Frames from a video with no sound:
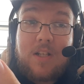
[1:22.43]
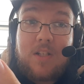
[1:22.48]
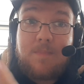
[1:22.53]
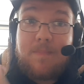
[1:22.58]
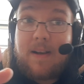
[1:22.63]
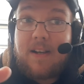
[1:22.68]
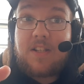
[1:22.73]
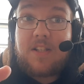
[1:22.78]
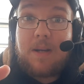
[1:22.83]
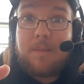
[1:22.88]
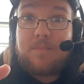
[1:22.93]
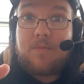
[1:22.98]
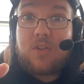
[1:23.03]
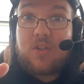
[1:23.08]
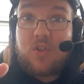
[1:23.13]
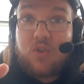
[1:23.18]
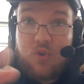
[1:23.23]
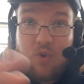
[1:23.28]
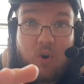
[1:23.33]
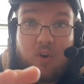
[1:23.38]
Mixup
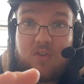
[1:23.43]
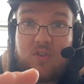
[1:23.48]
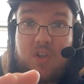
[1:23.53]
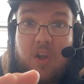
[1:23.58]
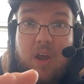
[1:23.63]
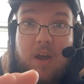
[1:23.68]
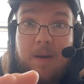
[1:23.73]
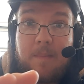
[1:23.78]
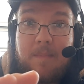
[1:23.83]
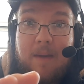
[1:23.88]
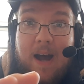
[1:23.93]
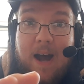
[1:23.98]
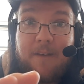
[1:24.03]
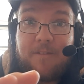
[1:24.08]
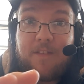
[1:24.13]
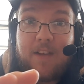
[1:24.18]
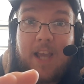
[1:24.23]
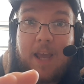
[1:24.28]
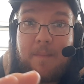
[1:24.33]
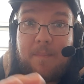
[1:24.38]
does not
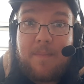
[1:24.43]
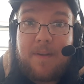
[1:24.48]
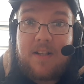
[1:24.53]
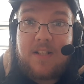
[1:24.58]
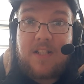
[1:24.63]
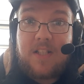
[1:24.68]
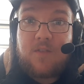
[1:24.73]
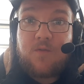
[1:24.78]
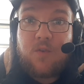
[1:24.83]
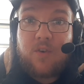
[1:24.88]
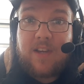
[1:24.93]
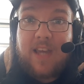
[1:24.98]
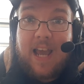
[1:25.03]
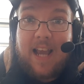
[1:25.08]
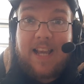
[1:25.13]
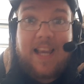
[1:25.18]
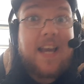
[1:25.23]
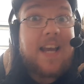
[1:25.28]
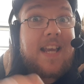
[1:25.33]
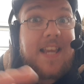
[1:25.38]
have the capabilities for
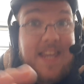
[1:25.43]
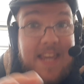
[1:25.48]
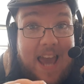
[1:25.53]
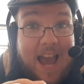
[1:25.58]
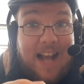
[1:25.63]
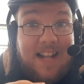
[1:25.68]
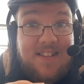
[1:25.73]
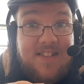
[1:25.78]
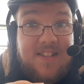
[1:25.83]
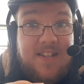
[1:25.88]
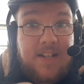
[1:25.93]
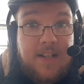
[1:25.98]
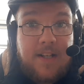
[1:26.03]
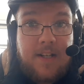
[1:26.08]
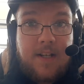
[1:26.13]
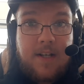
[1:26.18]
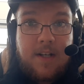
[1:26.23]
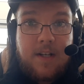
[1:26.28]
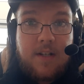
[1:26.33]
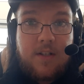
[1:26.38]
Kick yet.
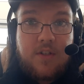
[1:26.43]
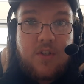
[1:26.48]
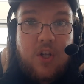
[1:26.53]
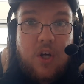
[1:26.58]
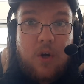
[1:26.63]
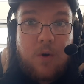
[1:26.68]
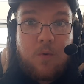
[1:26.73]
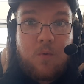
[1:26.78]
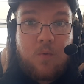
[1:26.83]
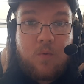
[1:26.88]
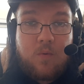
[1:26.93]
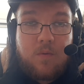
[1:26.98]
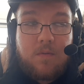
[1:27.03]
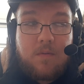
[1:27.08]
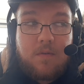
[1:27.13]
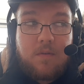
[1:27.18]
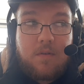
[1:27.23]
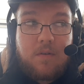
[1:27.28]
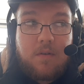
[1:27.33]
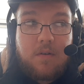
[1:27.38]
So
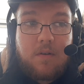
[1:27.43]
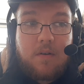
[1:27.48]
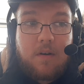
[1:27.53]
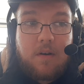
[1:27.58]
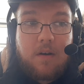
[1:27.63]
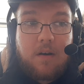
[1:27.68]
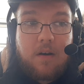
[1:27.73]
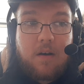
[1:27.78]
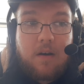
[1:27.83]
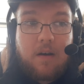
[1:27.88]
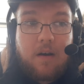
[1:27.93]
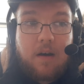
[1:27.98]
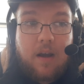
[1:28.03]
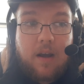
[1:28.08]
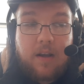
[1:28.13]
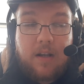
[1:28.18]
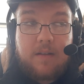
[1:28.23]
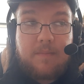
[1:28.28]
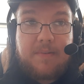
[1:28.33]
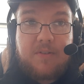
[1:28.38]

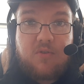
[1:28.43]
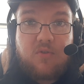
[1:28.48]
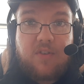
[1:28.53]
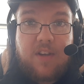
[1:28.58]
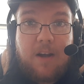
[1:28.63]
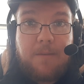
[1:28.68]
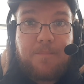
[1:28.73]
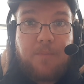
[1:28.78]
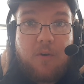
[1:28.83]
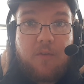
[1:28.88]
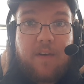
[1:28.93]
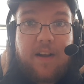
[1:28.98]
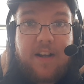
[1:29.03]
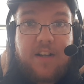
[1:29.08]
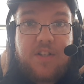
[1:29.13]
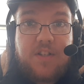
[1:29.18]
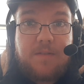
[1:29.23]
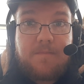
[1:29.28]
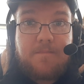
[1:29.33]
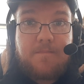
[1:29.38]
I'm going to be sorting out bot
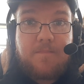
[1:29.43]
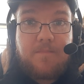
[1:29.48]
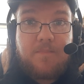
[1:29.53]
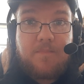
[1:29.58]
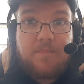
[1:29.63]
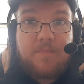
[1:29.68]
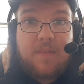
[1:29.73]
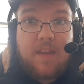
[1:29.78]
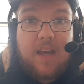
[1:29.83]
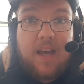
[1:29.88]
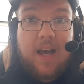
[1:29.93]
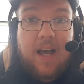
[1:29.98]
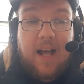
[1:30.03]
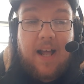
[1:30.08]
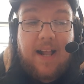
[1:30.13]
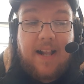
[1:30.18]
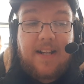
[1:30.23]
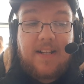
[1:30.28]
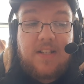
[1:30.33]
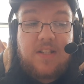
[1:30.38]
rigs
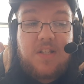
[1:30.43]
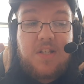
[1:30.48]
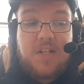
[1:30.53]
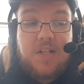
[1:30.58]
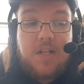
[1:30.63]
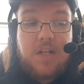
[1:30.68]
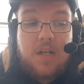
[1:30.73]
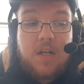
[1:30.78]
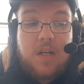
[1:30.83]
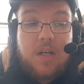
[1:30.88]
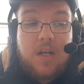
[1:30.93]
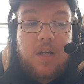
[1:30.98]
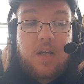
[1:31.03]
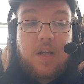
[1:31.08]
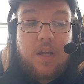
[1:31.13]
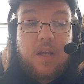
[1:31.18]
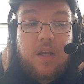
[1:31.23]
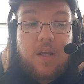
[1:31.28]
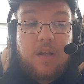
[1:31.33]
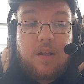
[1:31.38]
and
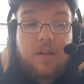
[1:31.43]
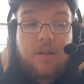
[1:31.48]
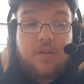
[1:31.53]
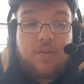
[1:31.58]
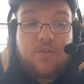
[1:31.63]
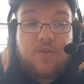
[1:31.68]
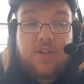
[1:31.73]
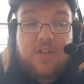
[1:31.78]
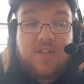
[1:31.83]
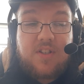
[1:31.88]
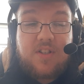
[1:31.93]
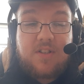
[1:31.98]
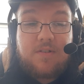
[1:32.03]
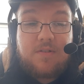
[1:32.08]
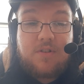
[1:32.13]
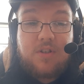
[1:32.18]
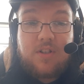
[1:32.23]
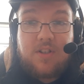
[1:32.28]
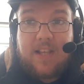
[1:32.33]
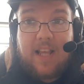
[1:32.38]
just
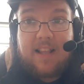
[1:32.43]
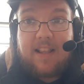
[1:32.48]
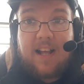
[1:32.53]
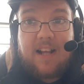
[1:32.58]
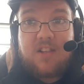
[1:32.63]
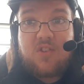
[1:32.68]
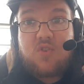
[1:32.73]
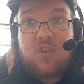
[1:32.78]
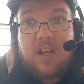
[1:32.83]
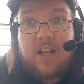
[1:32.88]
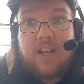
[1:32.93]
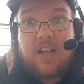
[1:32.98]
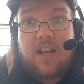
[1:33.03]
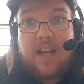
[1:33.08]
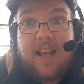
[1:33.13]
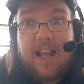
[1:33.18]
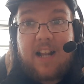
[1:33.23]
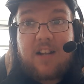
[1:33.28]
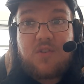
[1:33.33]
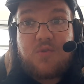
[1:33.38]
get that
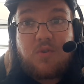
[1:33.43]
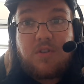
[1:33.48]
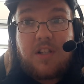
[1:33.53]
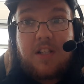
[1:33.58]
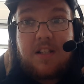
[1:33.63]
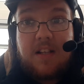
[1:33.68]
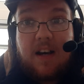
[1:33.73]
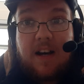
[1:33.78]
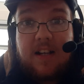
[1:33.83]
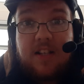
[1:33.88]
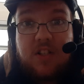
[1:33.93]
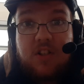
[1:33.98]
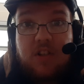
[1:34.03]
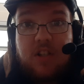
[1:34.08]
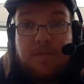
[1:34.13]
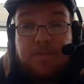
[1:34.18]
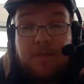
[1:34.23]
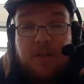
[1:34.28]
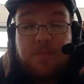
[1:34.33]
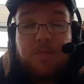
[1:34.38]
sorted as soon
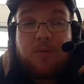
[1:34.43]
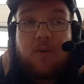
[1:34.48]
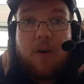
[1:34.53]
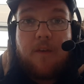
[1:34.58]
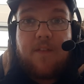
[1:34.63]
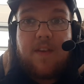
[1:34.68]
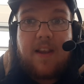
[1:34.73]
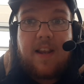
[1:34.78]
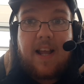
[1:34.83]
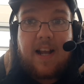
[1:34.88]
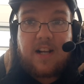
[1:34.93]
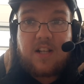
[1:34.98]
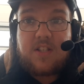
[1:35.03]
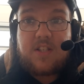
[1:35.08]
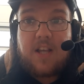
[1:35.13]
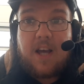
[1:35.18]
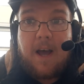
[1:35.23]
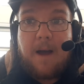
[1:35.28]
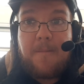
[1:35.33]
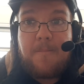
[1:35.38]
as possible over the
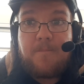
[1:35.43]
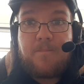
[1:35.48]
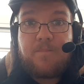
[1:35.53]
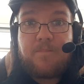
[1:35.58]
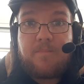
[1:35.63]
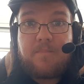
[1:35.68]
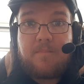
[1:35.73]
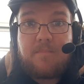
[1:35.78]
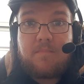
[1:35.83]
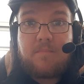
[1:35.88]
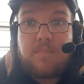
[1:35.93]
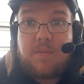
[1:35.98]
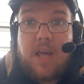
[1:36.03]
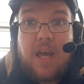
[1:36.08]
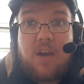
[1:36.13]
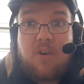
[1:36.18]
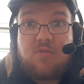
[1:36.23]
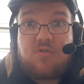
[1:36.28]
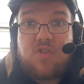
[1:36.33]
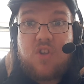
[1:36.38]
next
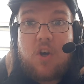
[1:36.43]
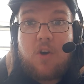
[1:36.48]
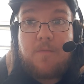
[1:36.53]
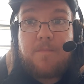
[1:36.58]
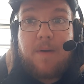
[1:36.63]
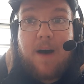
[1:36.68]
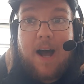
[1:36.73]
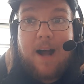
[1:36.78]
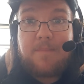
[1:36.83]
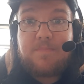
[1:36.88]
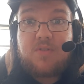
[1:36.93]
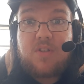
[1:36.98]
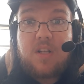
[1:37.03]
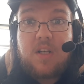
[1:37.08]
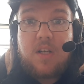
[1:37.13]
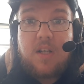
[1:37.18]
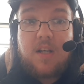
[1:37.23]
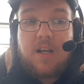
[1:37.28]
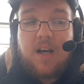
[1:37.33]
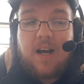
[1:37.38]
day or so, perhaps.
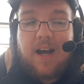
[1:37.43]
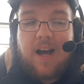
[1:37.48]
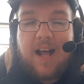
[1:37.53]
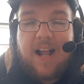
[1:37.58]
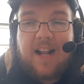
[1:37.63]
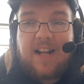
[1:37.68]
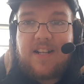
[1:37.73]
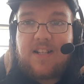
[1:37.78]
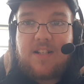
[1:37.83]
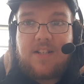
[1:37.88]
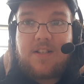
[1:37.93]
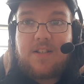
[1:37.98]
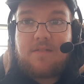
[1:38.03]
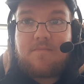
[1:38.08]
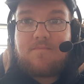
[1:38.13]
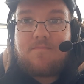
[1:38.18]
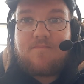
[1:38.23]
And